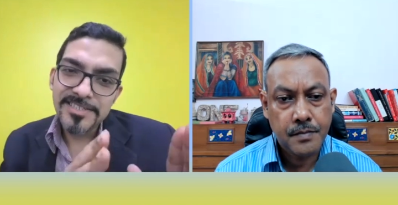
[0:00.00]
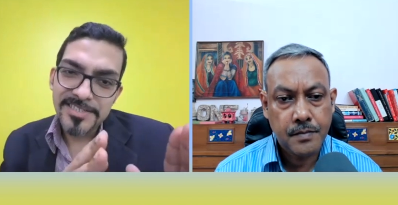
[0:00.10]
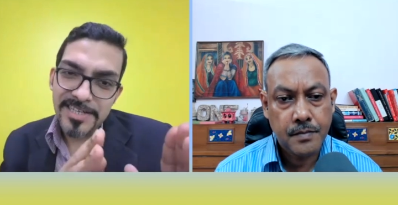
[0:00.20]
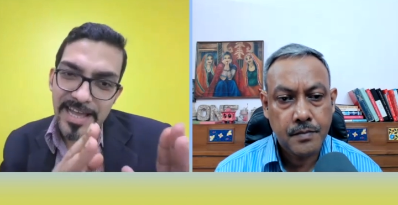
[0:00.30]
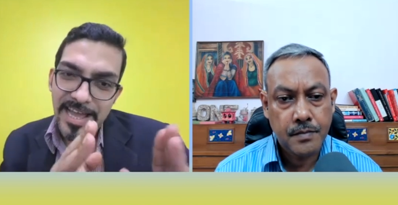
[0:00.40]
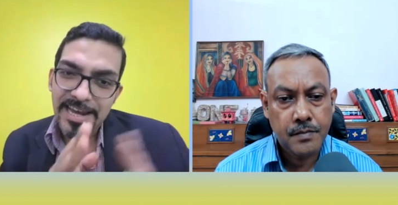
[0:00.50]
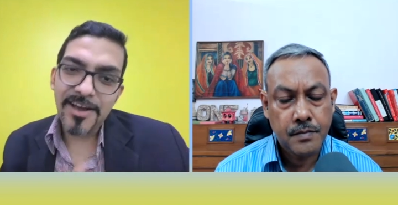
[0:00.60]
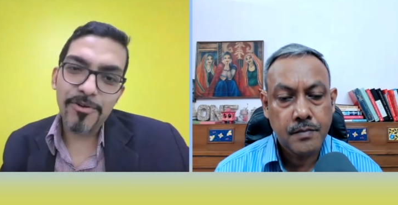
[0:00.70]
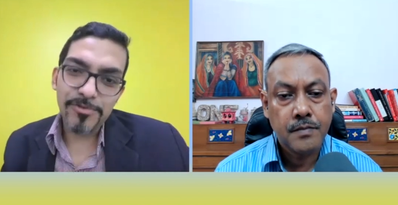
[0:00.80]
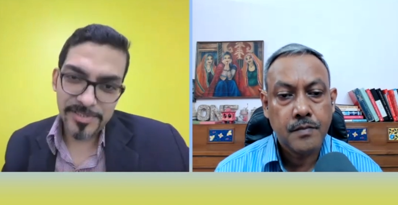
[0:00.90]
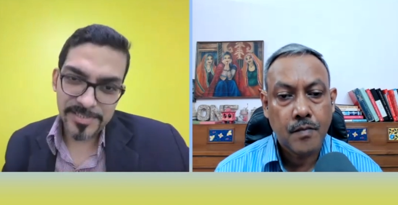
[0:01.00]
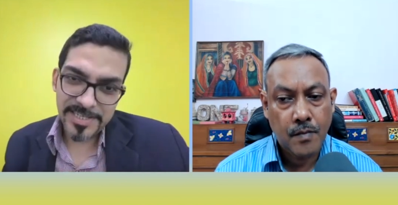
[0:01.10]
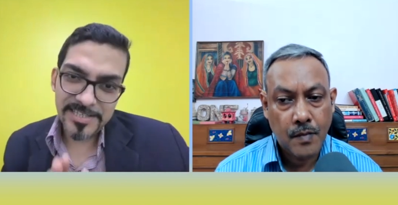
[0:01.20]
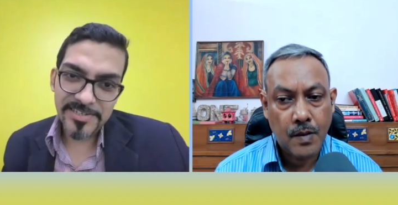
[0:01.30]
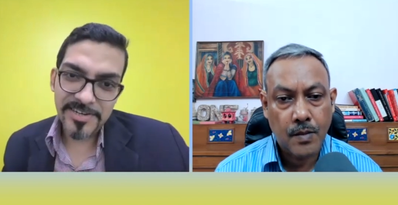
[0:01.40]
Speaker 1: allows as a
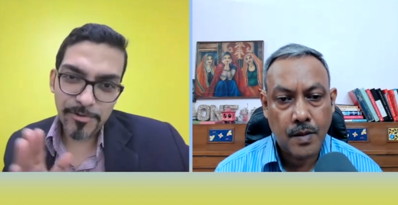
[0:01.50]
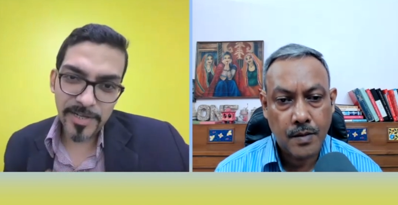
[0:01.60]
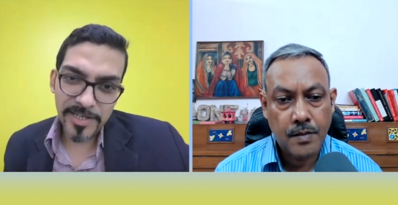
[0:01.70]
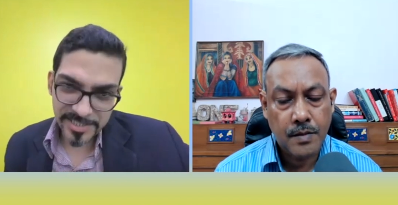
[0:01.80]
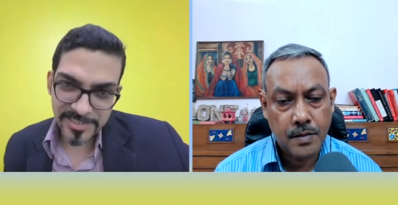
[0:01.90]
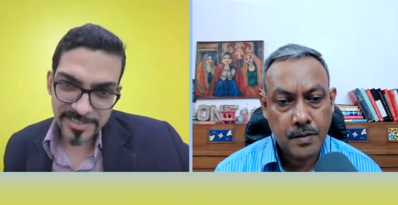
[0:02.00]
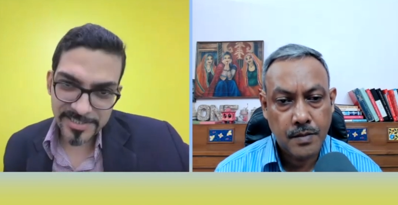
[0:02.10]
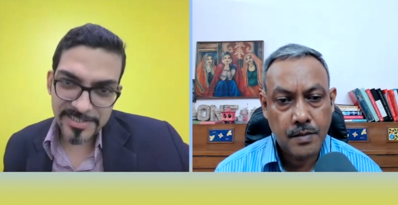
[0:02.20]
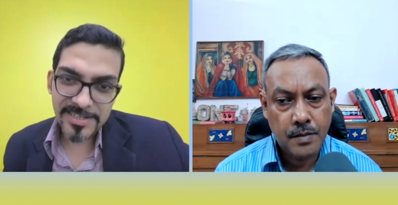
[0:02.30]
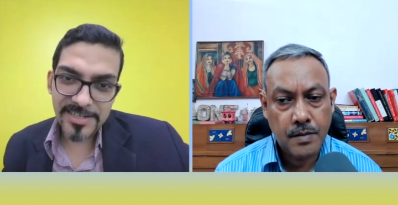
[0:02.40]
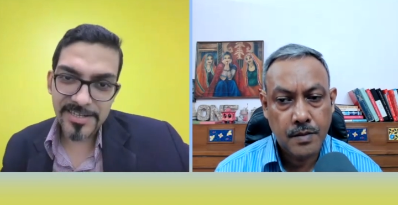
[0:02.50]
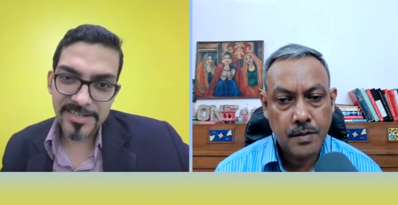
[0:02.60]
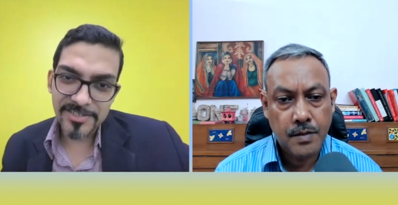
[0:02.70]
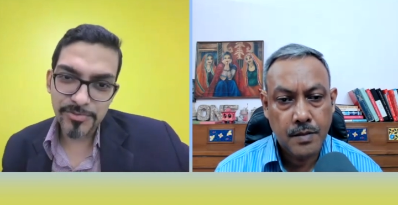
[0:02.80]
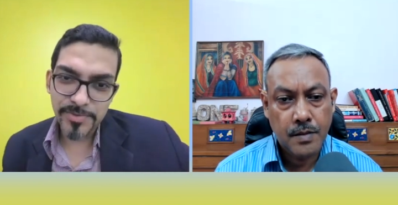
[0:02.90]
regulation uh,
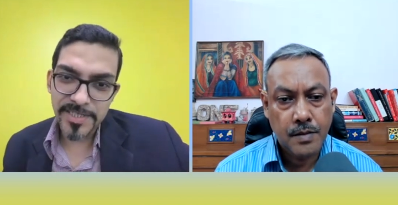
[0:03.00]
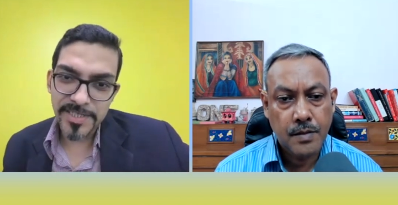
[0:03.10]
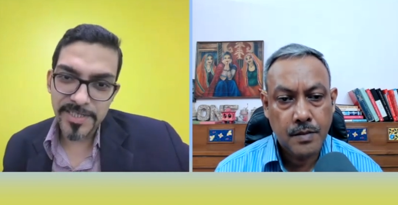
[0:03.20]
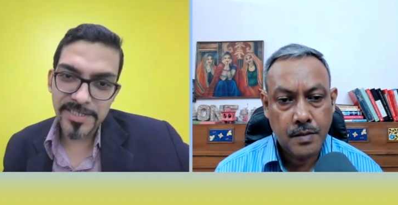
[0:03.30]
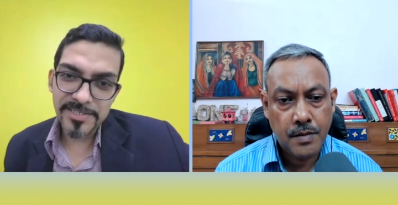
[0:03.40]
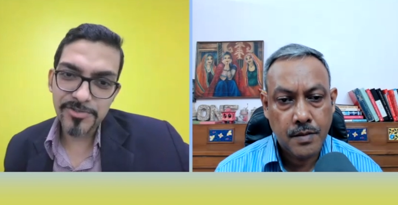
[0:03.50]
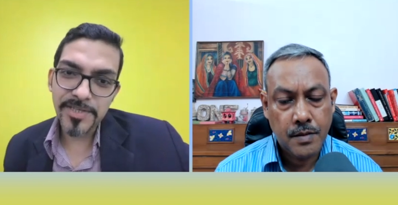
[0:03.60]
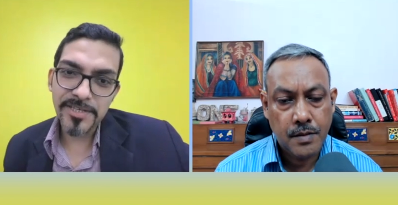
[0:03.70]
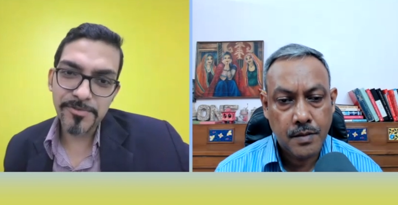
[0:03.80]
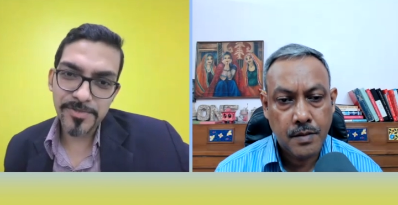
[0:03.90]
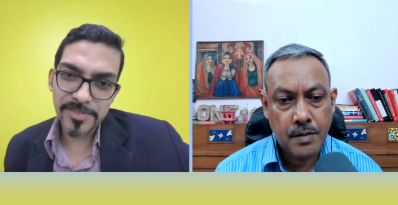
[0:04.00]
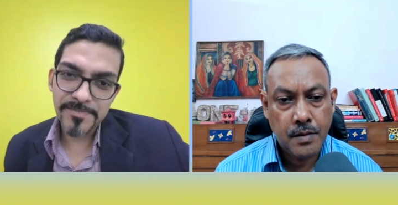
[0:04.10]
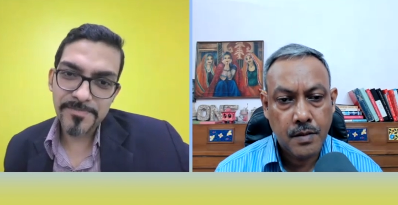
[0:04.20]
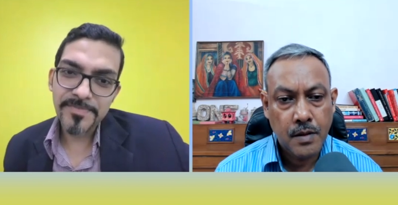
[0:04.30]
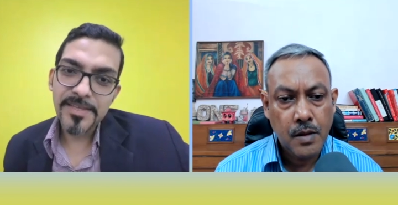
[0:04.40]
to be to be used
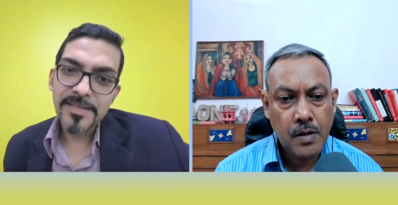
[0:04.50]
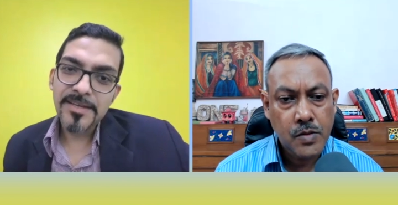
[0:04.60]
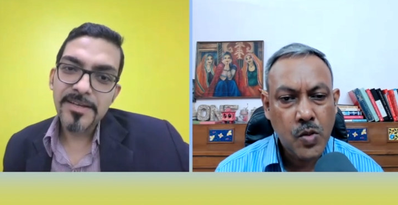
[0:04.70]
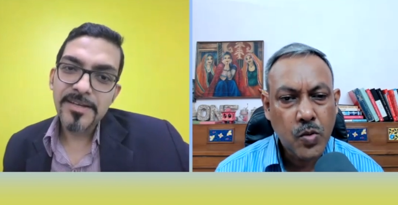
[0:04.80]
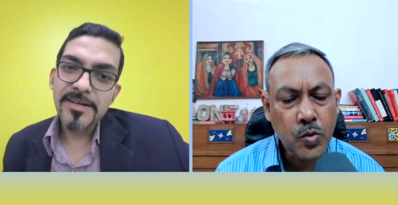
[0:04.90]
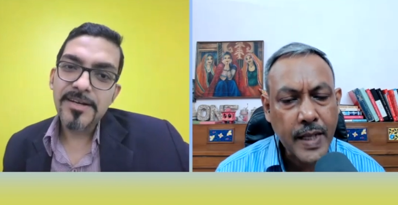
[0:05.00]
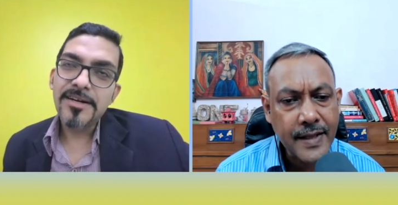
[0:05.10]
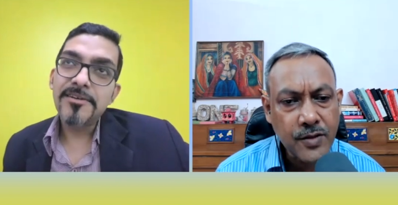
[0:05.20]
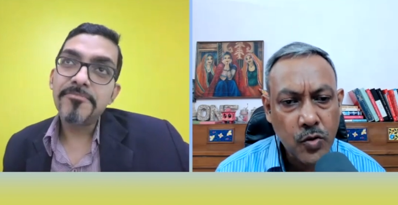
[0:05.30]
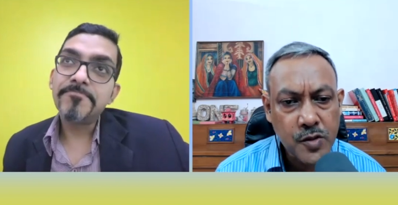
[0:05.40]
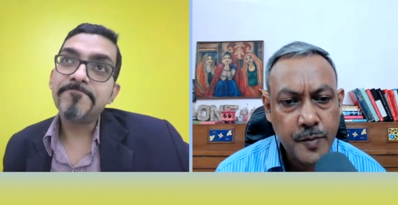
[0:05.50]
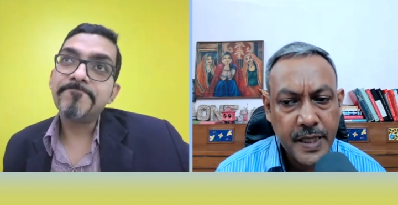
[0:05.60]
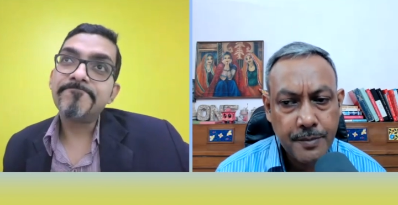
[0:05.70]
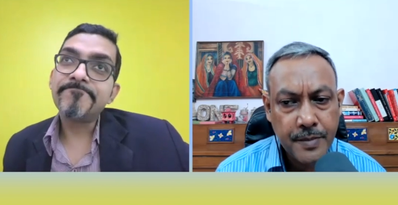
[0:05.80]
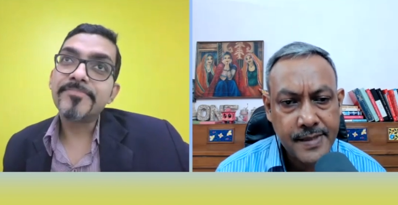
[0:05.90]
Speaker 2: so who uh, can those
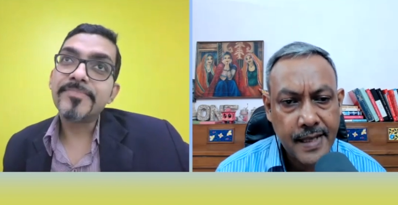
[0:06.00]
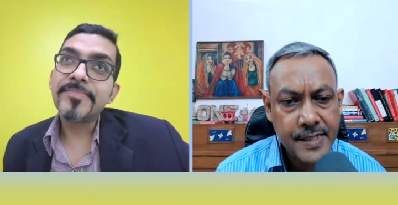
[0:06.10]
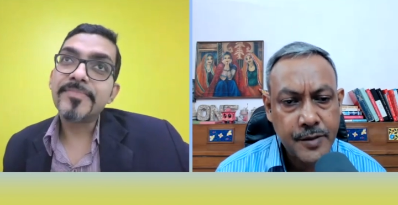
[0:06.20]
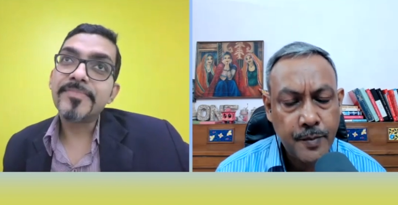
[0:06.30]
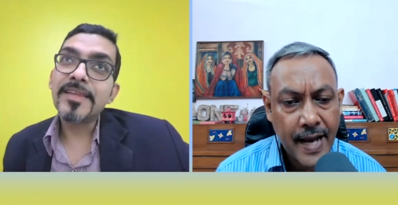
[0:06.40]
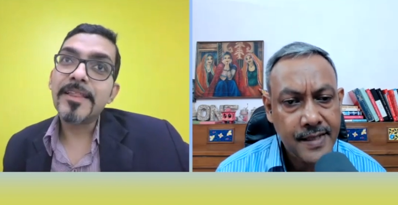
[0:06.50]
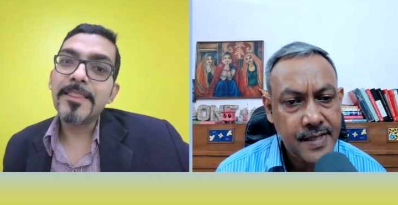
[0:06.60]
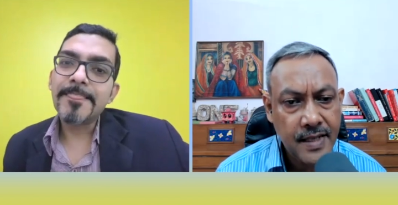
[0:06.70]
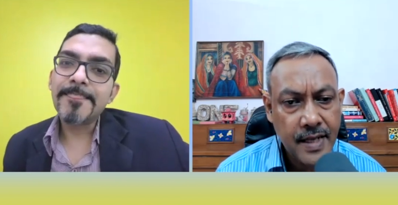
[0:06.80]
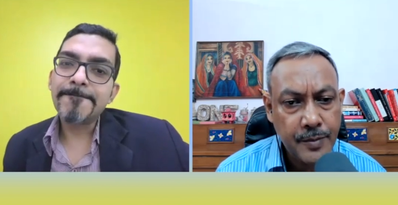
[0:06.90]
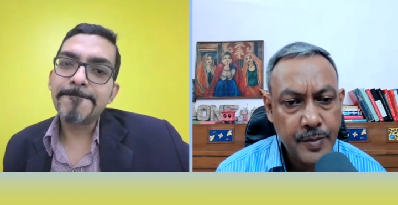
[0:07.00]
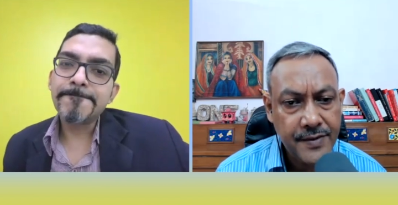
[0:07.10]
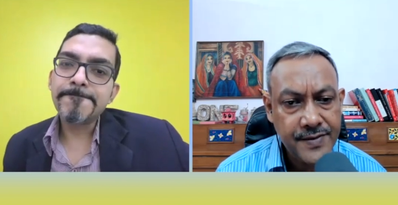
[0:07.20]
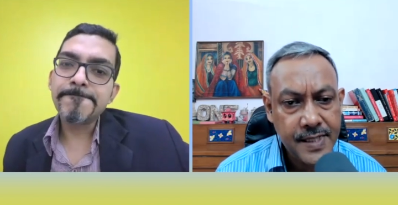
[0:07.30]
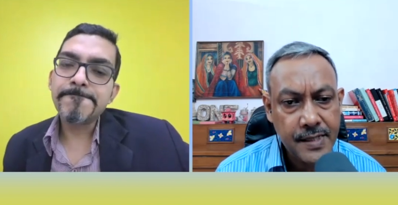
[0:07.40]
be besides banks and
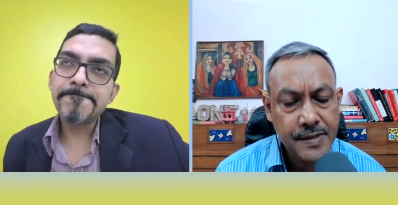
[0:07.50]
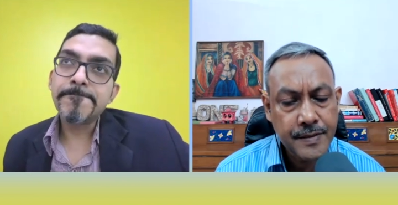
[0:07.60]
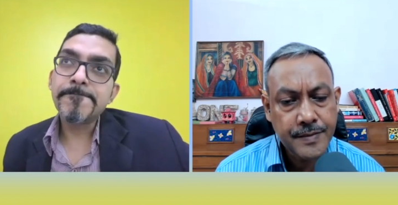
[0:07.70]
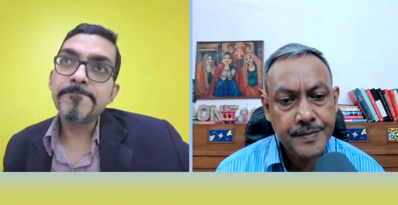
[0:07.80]
nbfcs